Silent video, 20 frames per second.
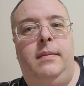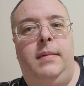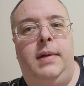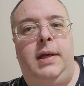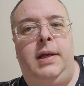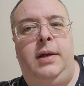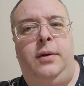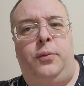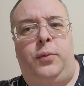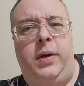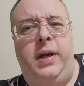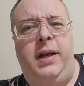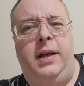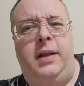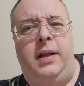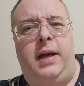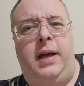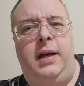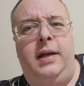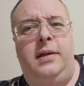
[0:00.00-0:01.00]
you
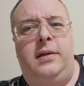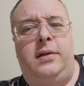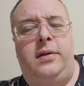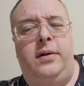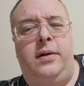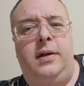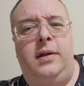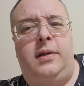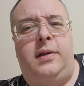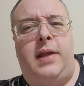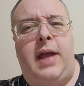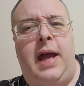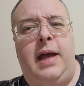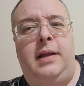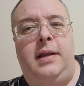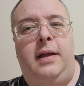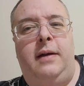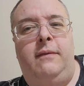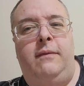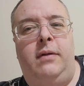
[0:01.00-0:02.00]
realize there is
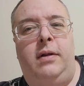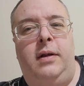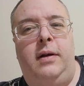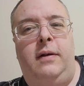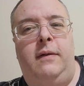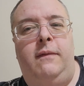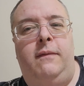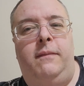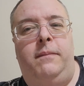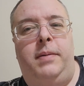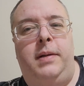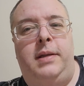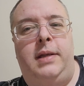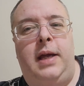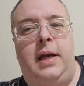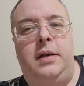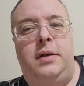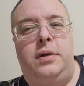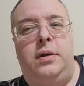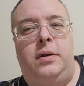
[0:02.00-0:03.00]
that level of
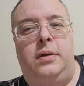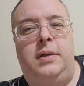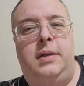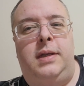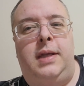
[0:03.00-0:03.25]
potential